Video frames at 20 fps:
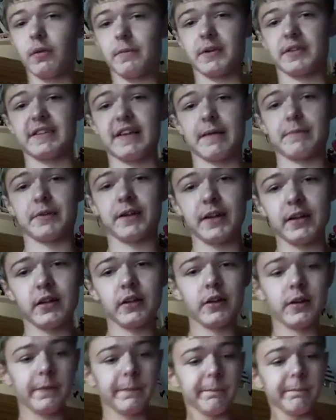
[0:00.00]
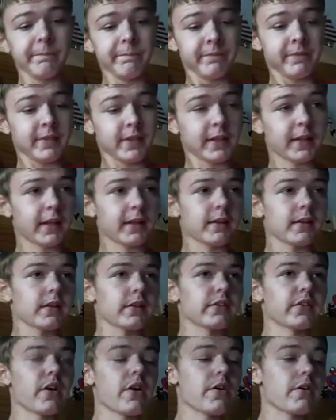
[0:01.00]
all on my tablet.
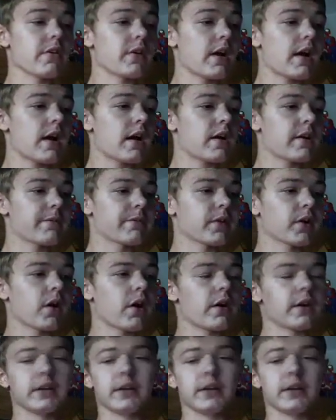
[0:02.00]
So if you